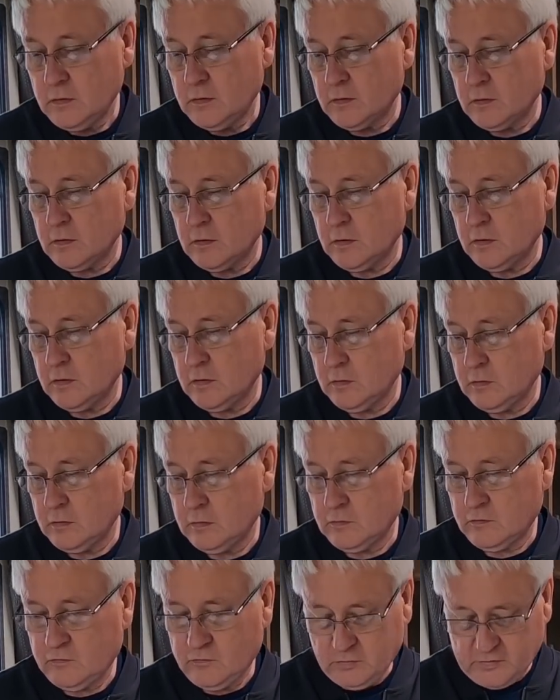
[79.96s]
Yeah,
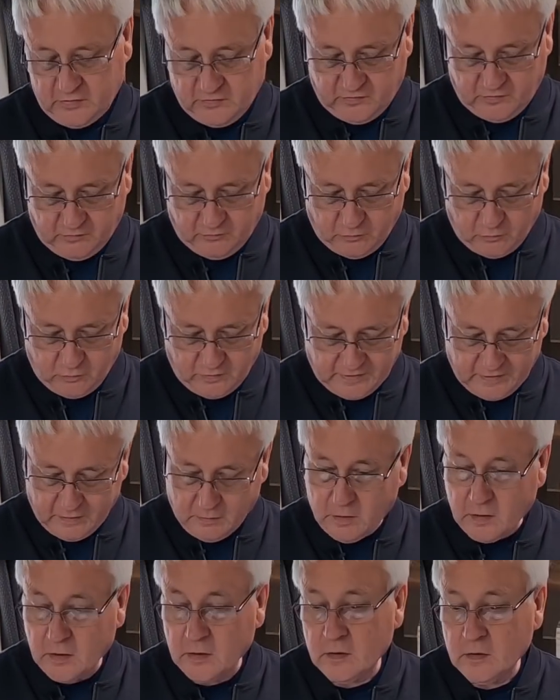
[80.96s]

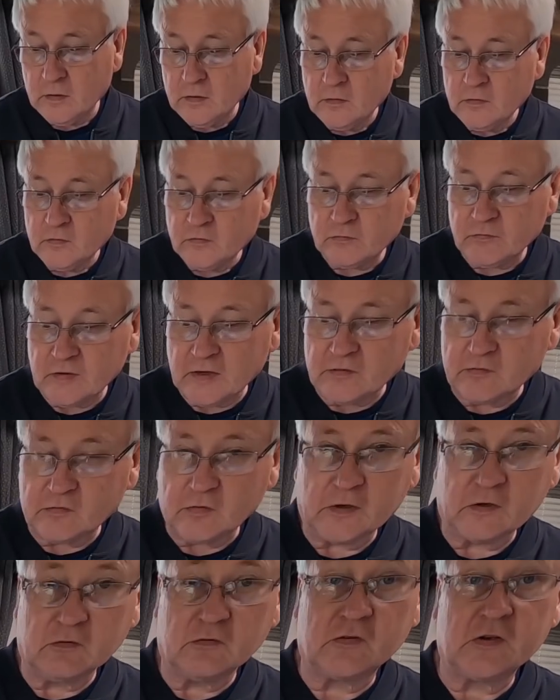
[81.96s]
24-hour surveillance.
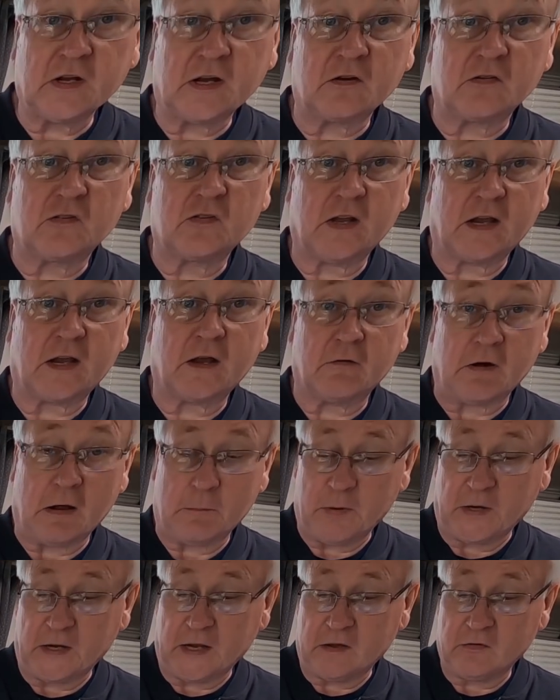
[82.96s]
So you can stick a sticker
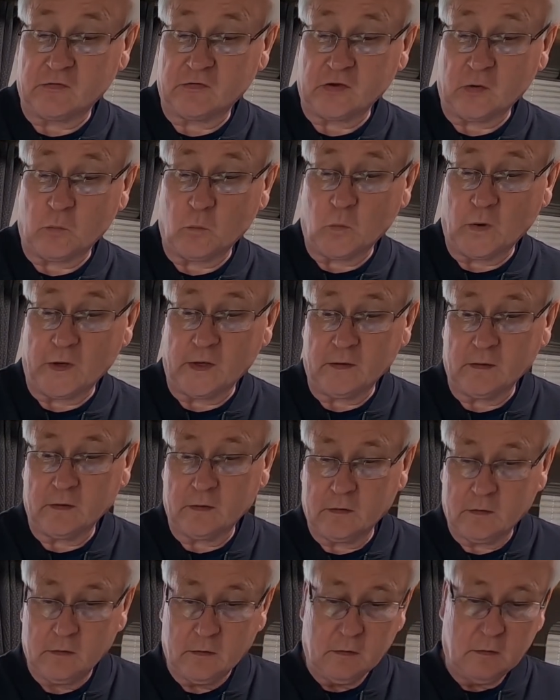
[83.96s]
up, I guess, somewhere.
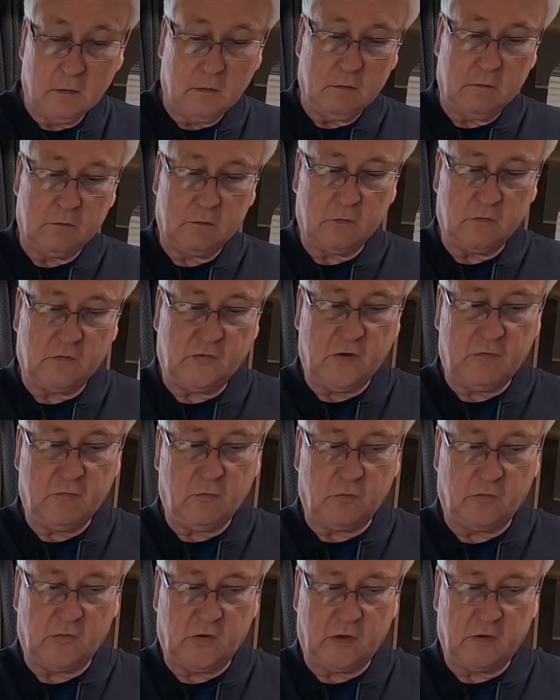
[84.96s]
I've got
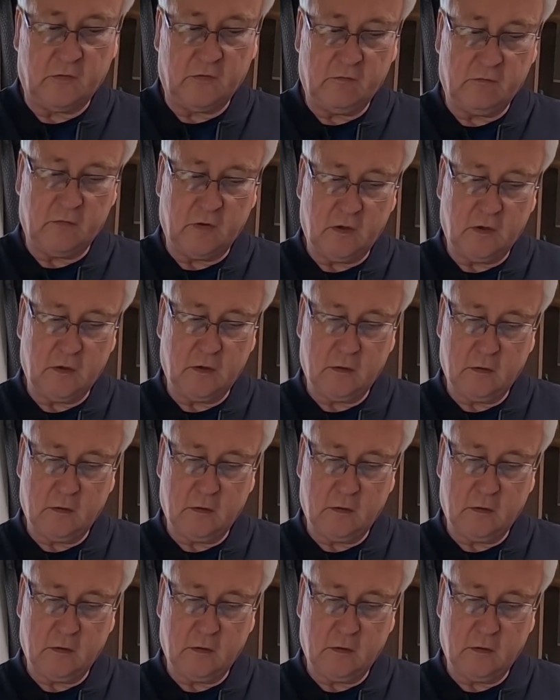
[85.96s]
several stickers, haven't I?